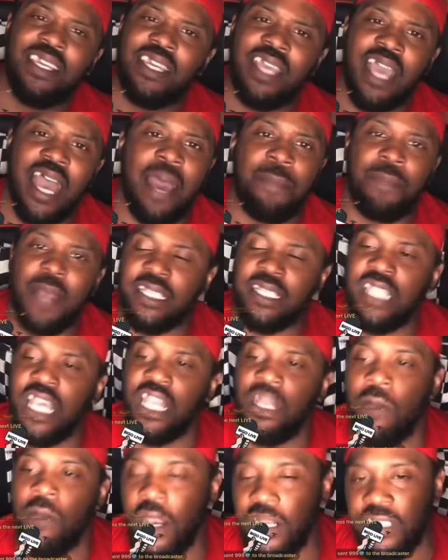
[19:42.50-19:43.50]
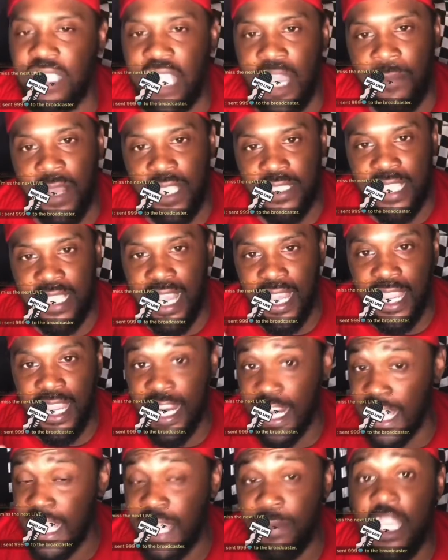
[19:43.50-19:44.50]
I, I tell him all the time. I
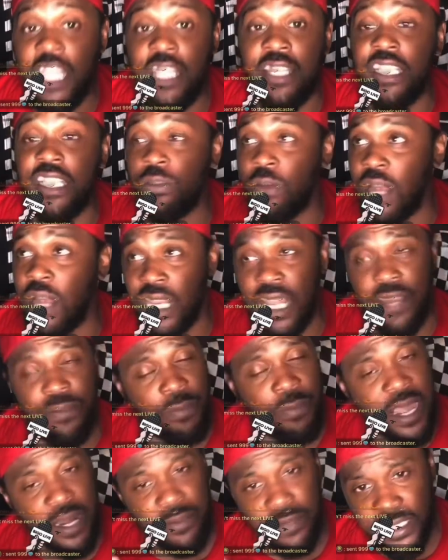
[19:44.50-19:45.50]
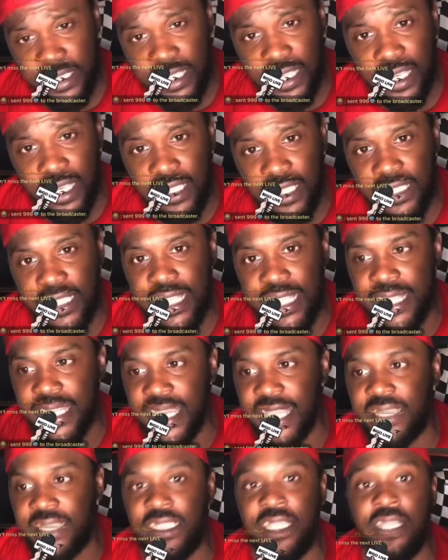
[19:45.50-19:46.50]
he, this is what I love about him because he listens, he
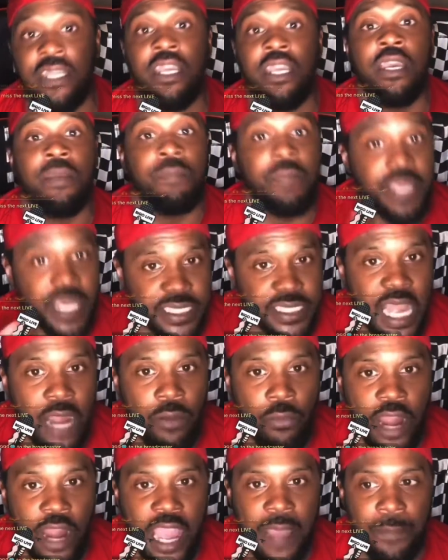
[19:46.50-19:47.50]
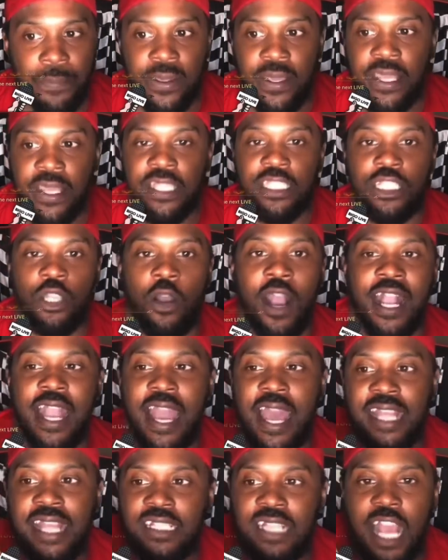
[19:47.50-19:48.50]
gets it because I rap. So I
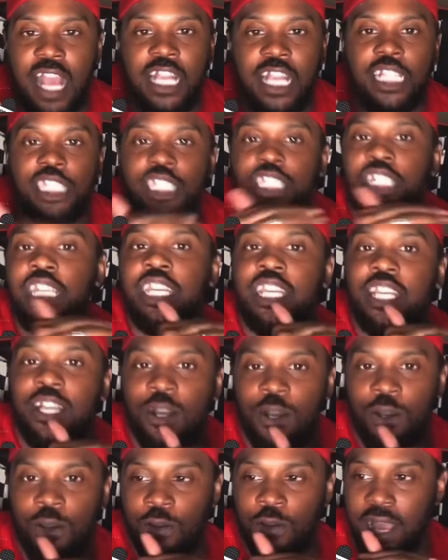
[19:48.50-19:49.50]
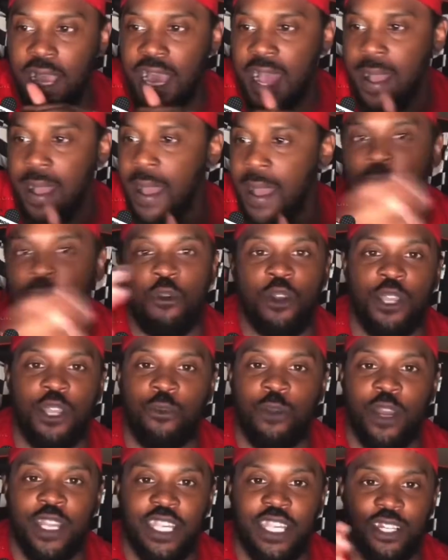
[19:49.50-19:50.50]
got it's like a cheat code. I, am
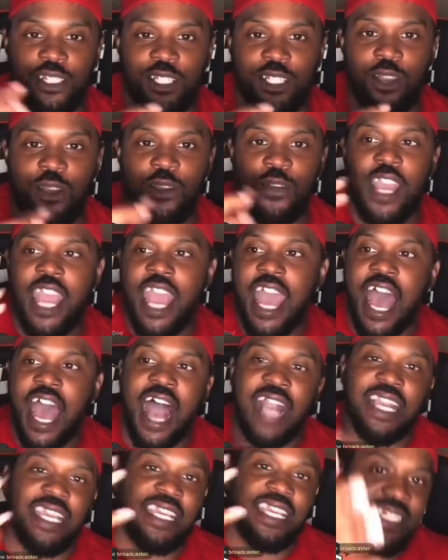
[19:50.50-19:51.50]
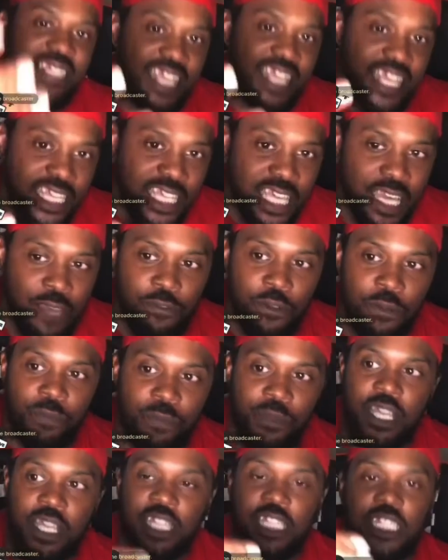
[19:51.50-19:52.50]
41 years old. I can give them
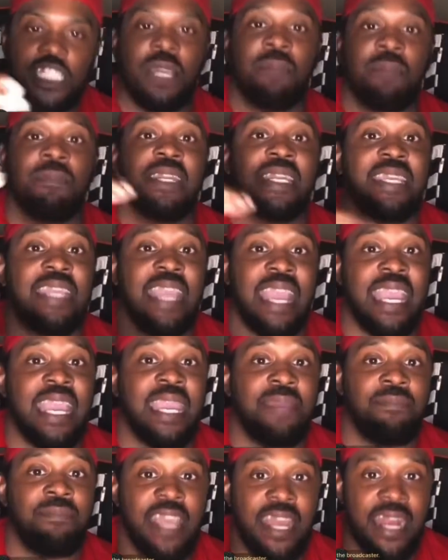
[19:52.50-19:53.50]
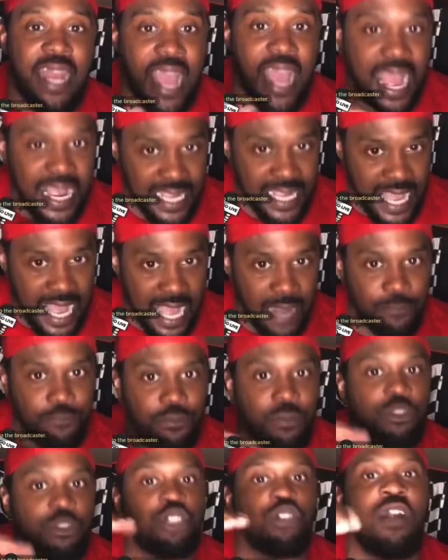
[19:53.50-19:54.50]
some of the game that I got
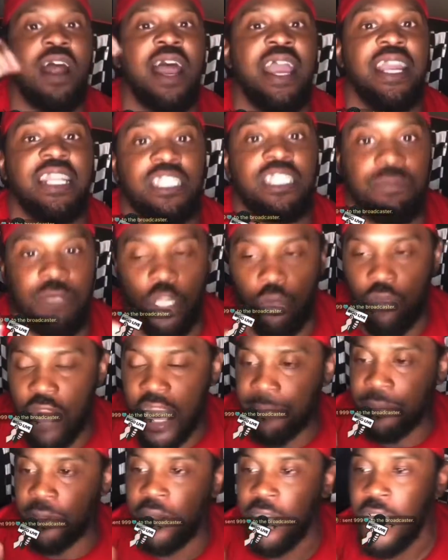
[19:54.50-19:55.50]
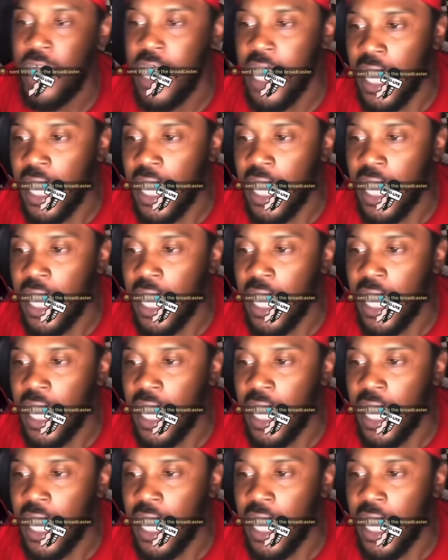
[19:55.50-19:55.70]
from trying to be a rapper.